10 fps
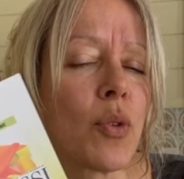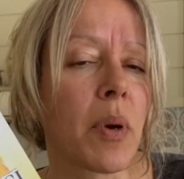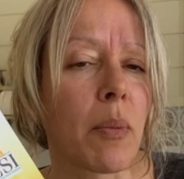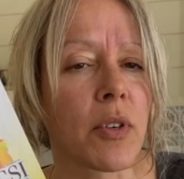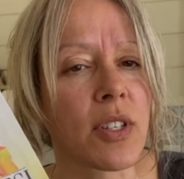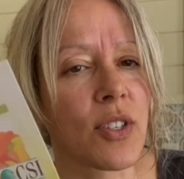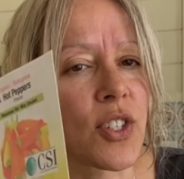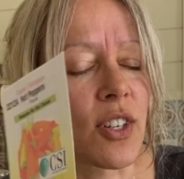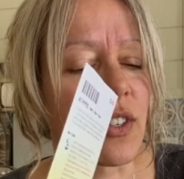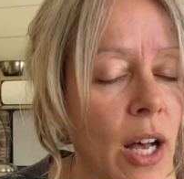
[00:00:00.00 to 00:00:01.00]
peppers
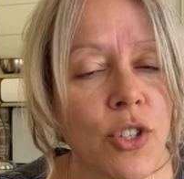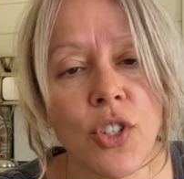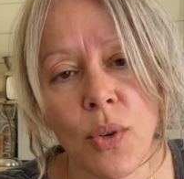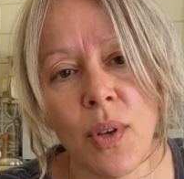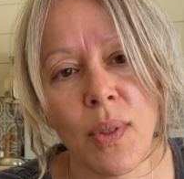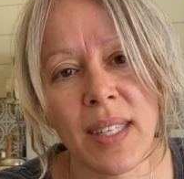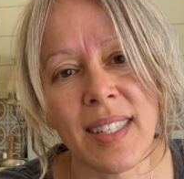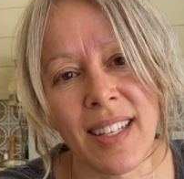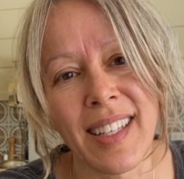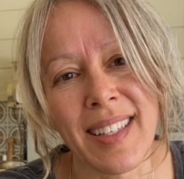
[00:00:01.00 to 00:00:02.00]
this year. I'll show you the
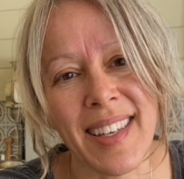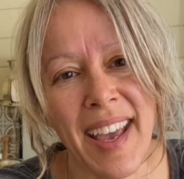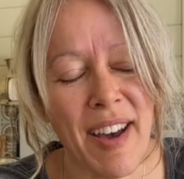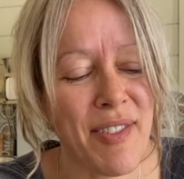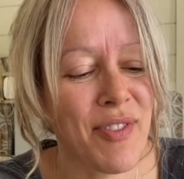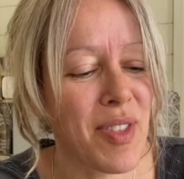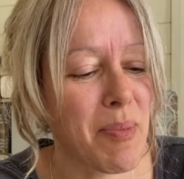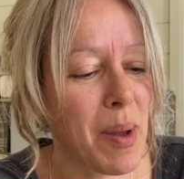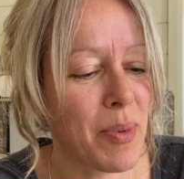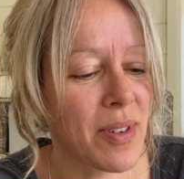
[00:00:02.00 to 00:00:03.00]
seedlings I have for the
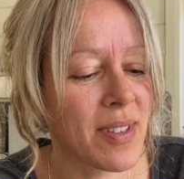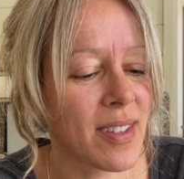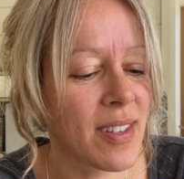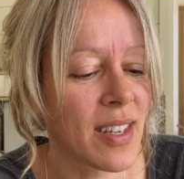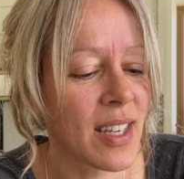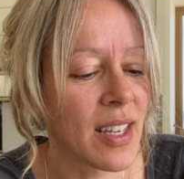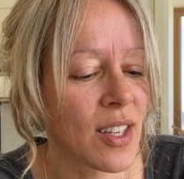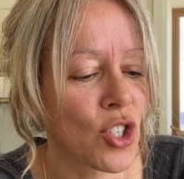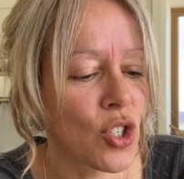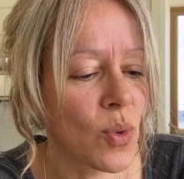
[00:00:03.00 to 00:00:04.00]
peppers
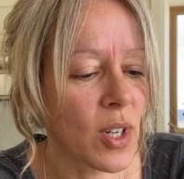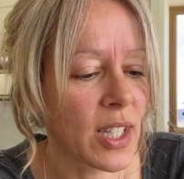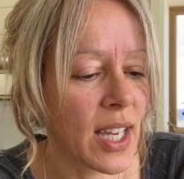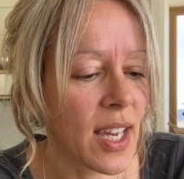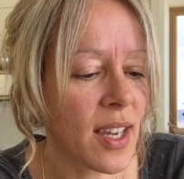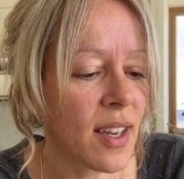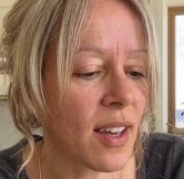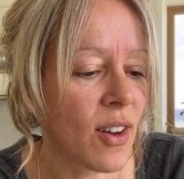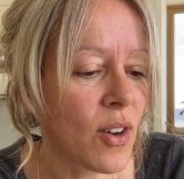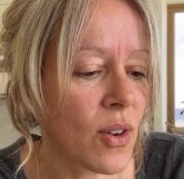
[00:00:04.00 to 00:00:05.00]
shortly.
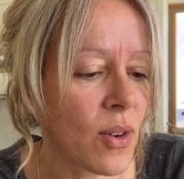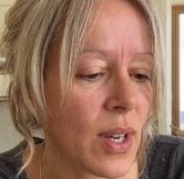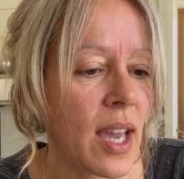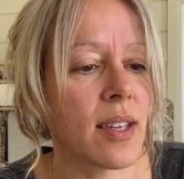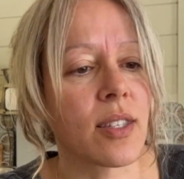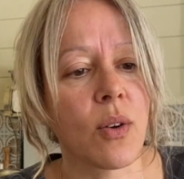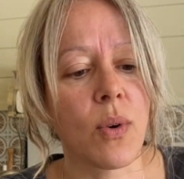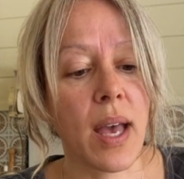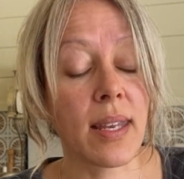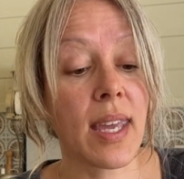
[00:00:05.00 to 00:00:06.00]
Okay,
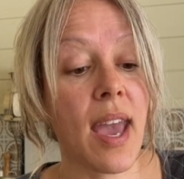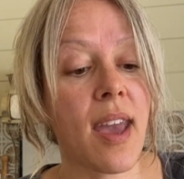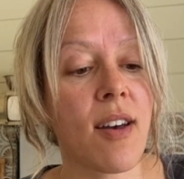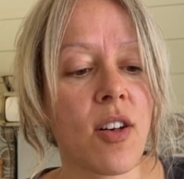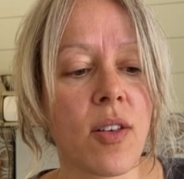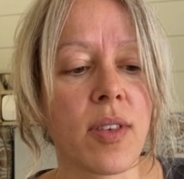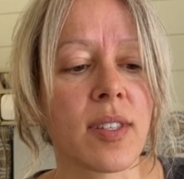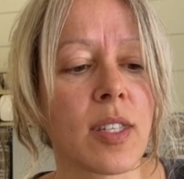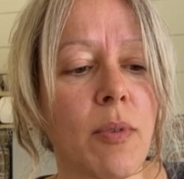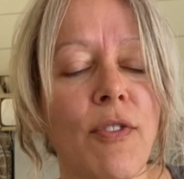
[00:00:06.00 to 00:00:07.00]
and kale. This
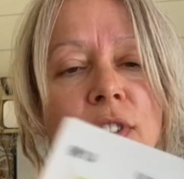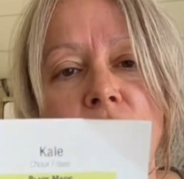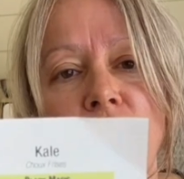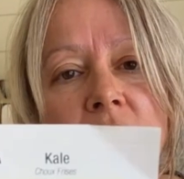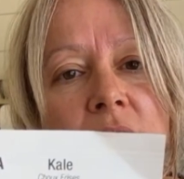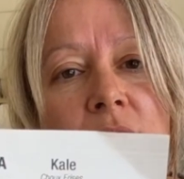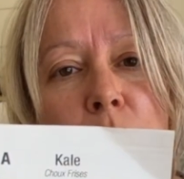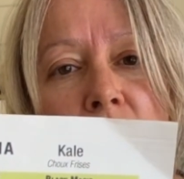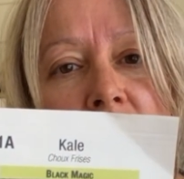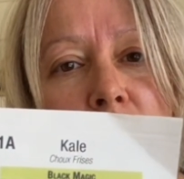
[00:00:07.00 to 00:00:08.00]
is my favorite kale, Black